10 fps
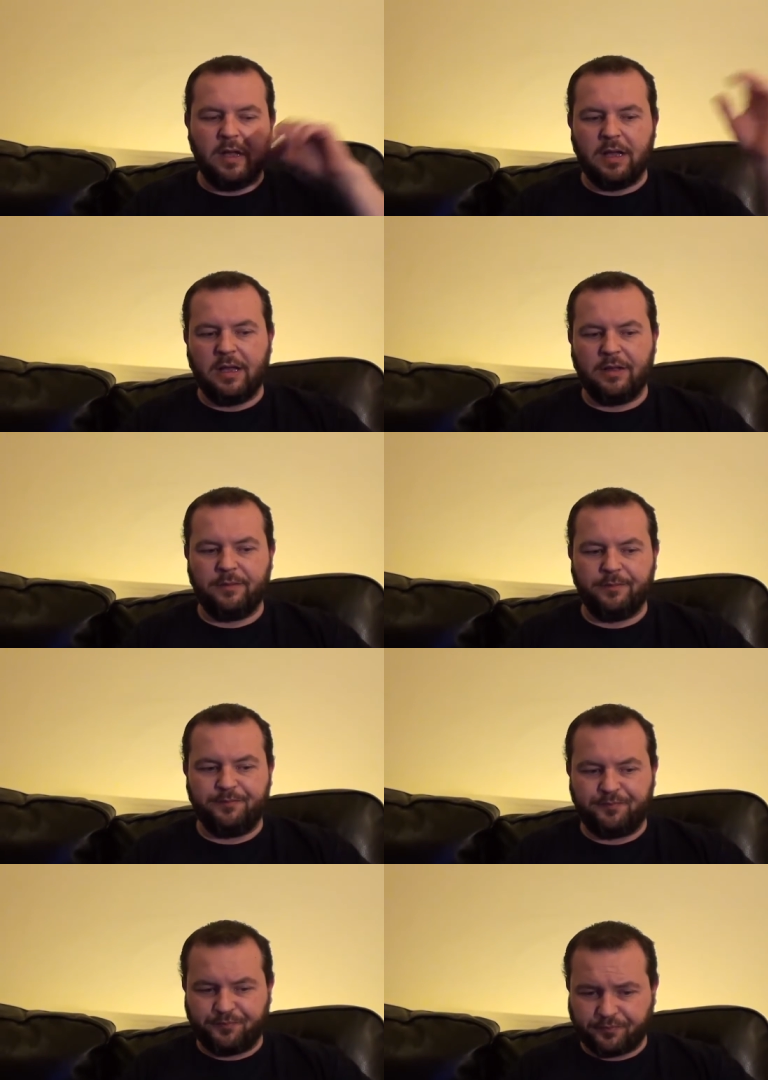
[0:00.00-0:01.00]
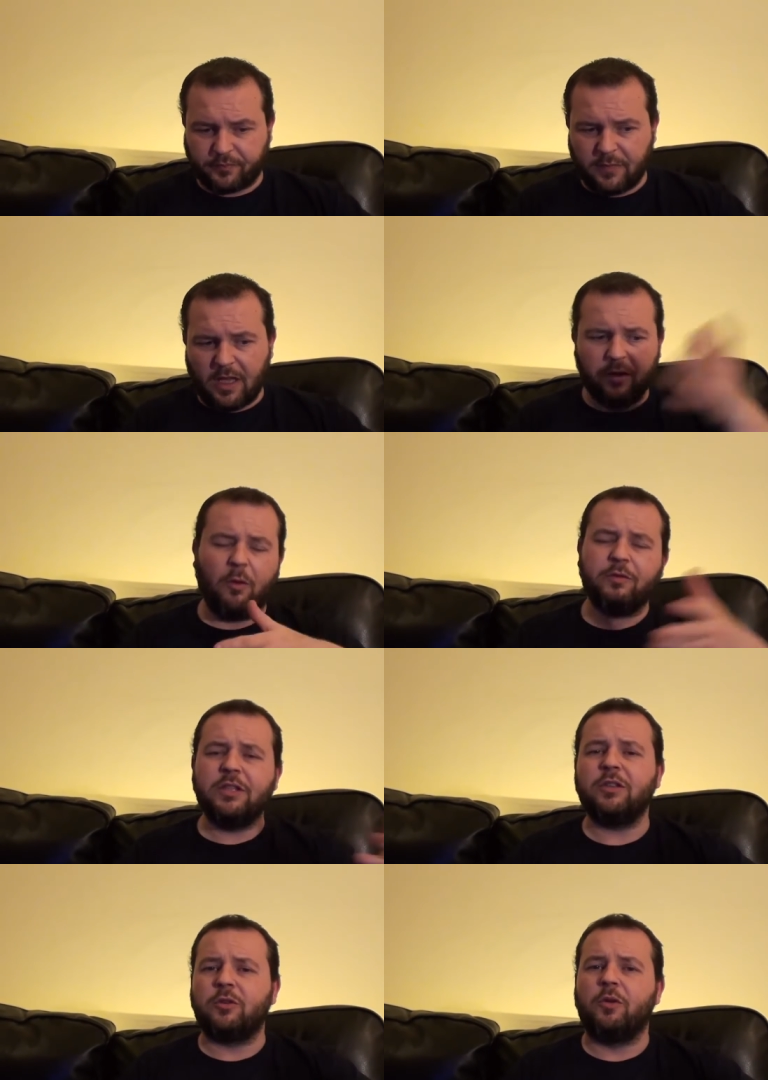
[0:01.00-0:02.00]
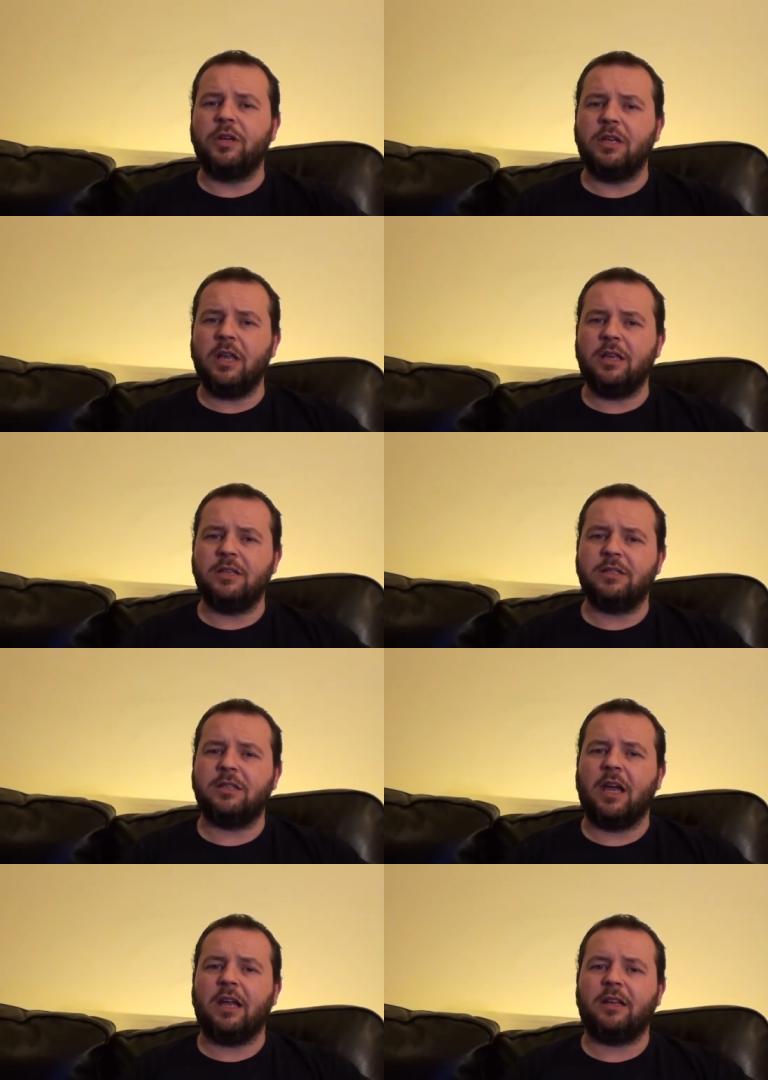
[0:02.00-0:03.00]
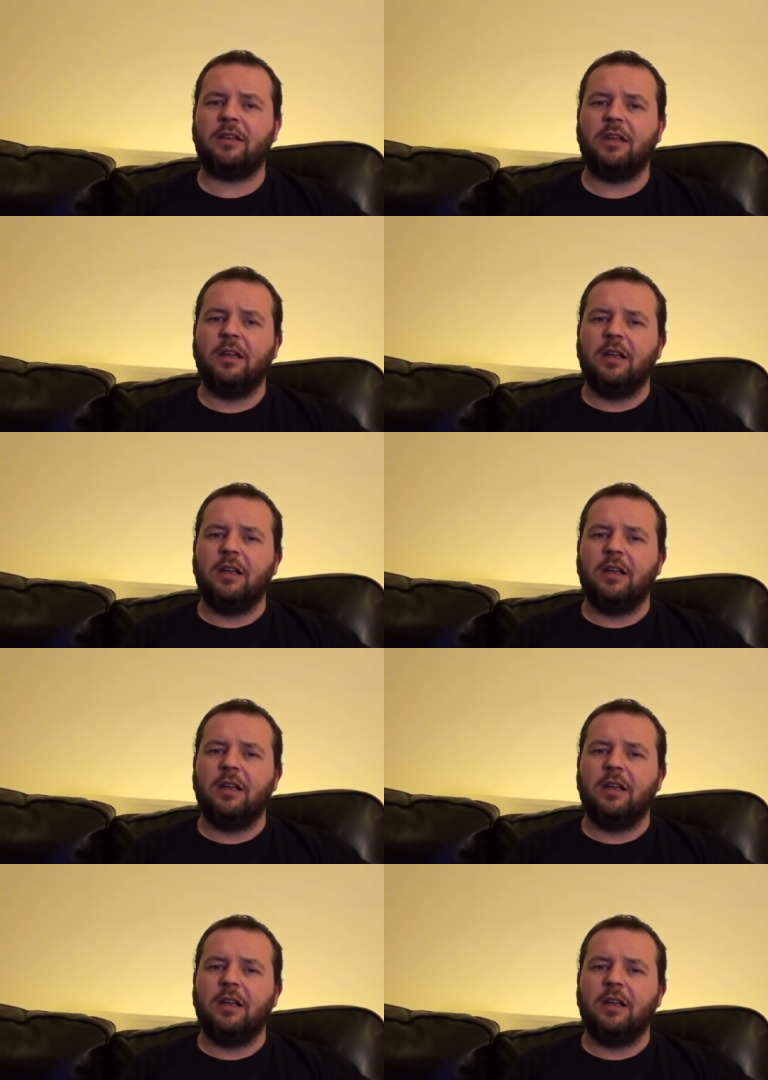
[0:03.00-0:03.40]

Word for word: Um, and obviously the story is that